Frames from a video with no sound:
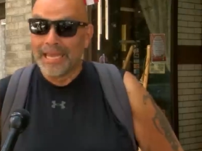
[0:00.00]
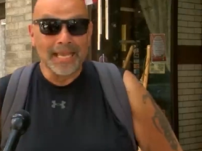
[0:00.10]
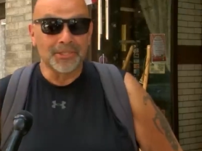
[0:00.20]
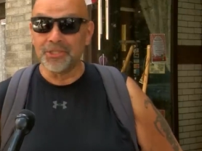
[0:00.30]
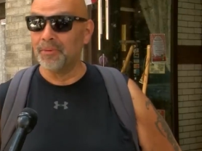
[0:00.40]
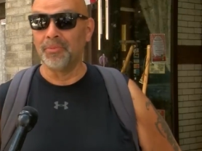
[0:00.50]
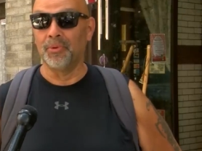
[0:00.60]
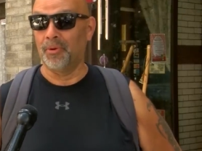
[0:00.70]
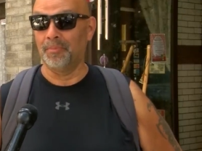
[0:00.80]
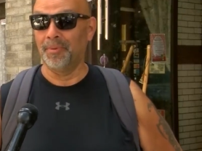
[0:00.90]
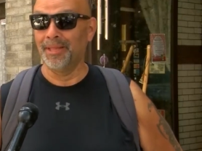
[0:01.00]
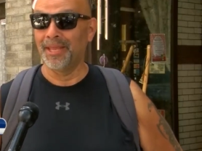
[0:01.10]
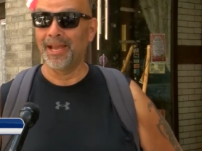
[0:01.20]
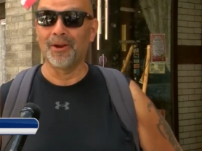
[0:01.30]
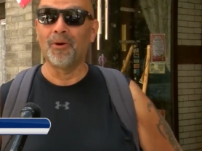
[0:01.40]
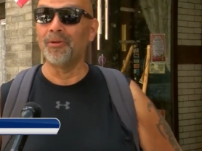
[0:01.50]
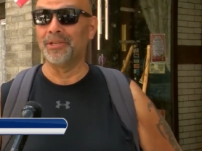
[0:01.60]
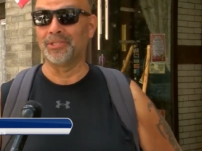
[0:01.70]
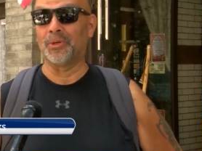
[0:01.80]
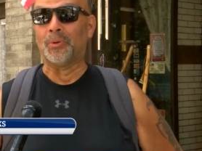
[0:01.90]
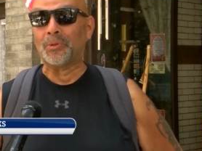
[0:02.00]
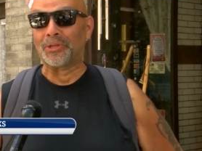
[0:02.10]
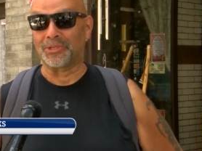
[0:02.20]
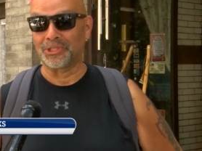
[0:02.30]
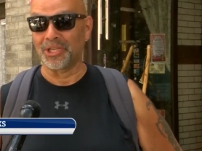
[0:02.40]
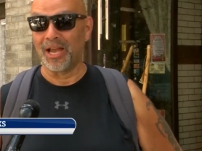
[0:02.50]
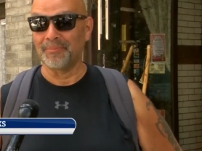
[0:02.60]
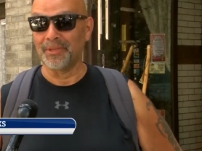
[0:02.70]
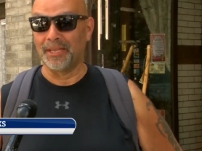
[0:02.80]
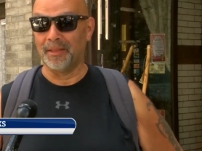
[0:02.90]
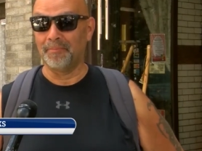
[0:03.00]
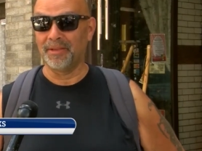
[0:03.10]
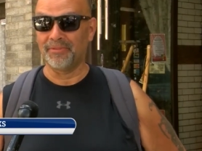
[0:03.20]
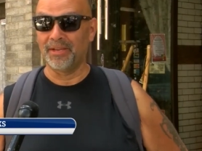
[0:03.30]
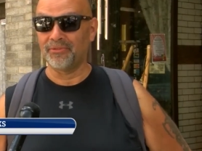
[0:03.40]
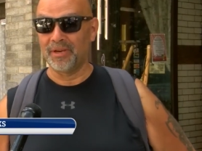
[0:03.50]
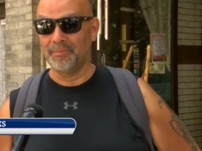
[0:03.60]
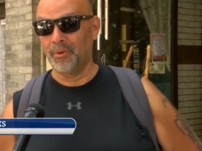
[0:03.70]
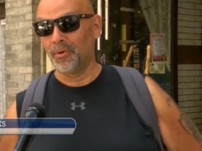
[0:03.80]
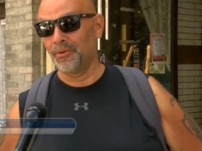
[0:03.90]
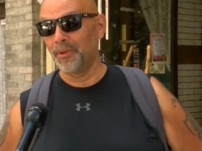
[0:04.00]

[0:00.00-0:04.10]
It's Jim Thorpe. They got all these cool little shops and the best ice cream in the world.